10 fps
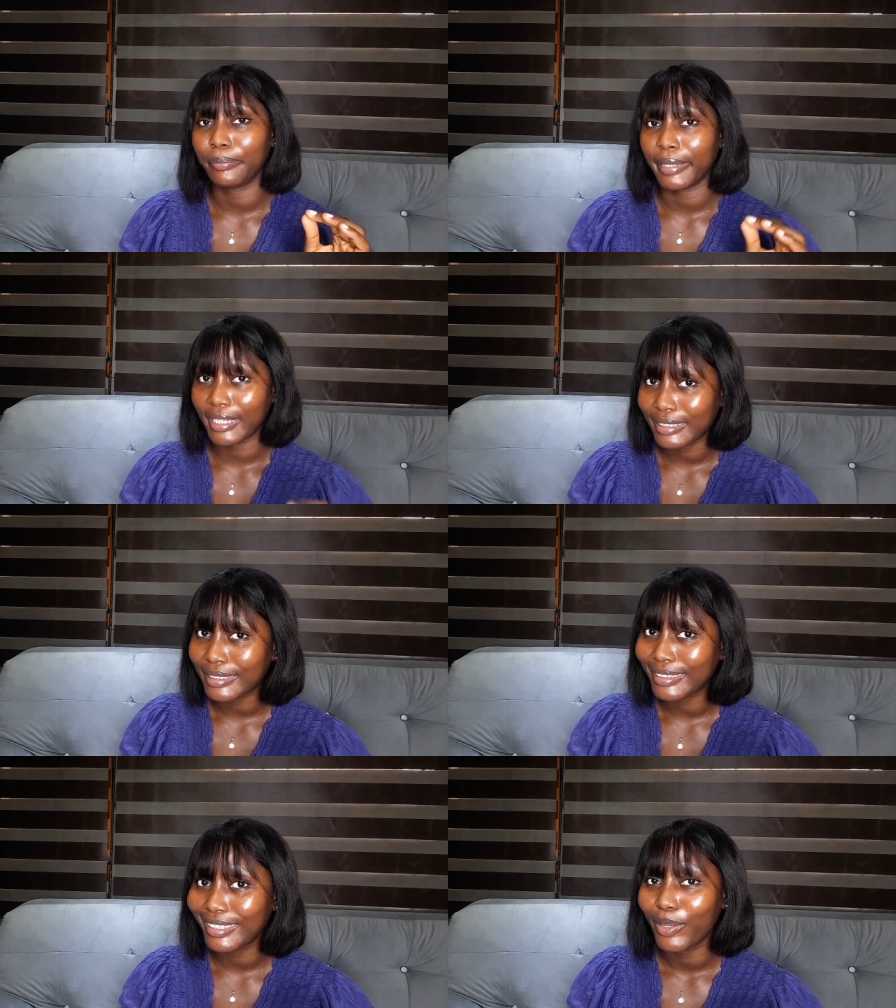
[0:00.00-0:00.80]

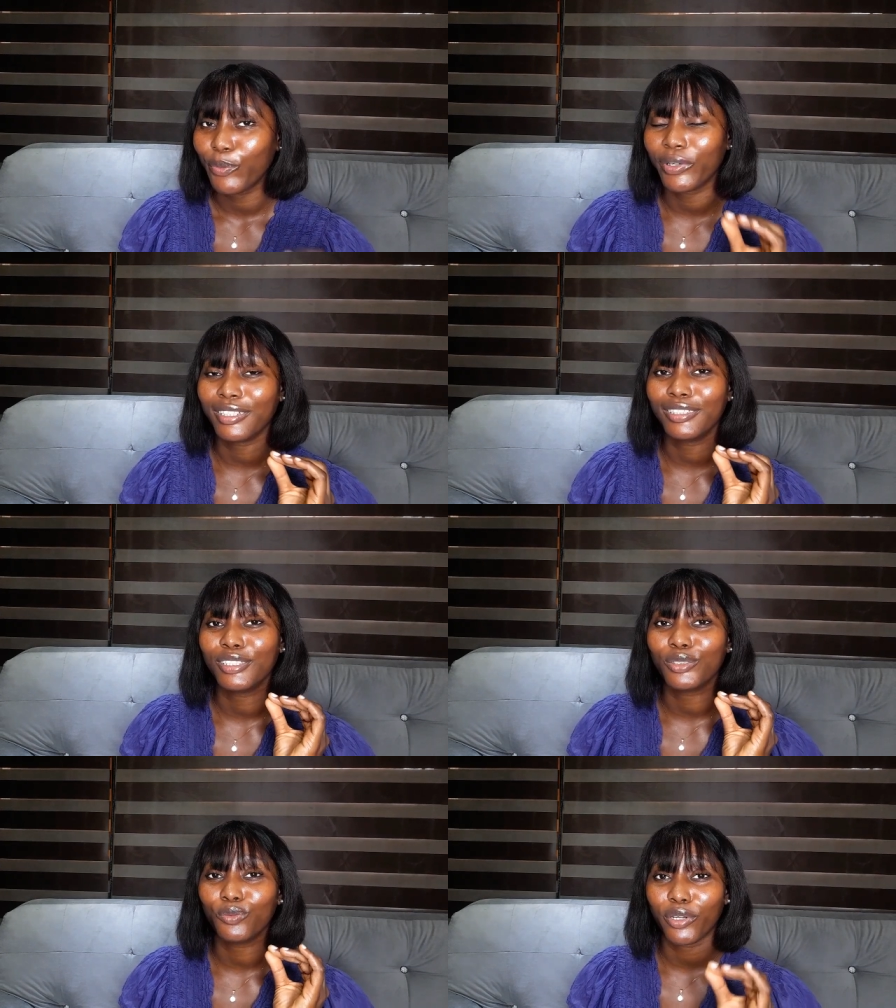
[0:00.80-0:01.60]
best when
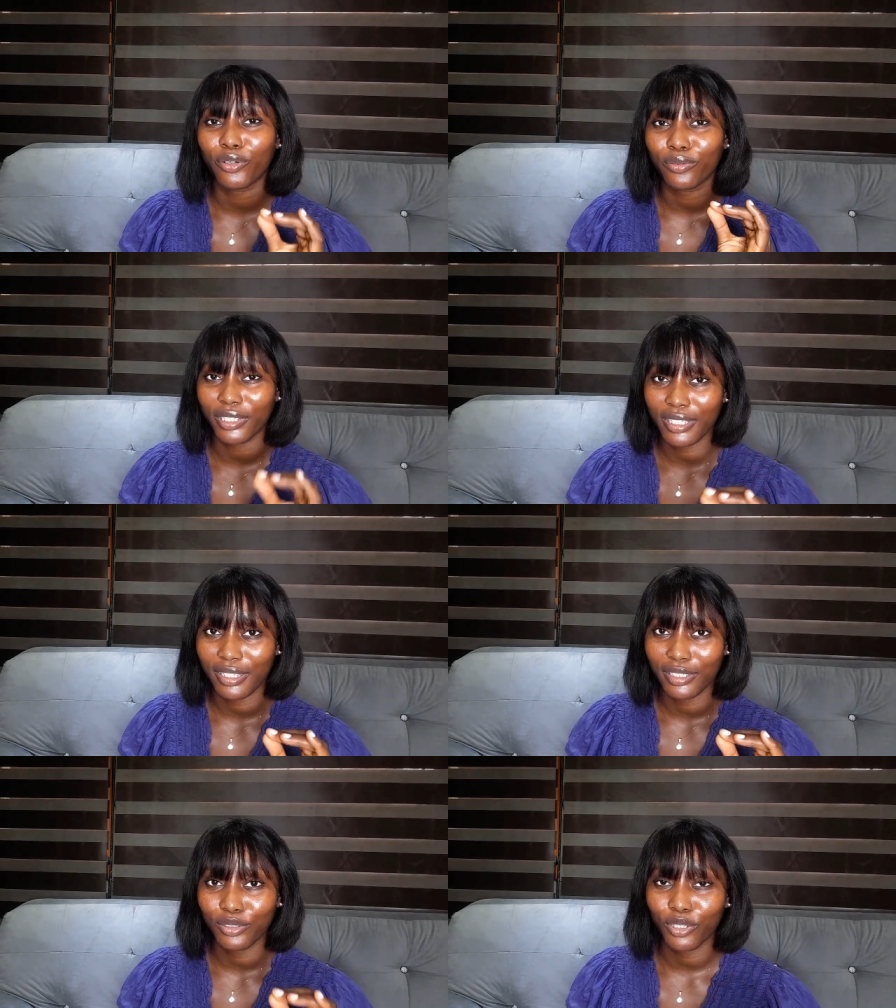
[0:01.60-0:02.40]
it is well rested.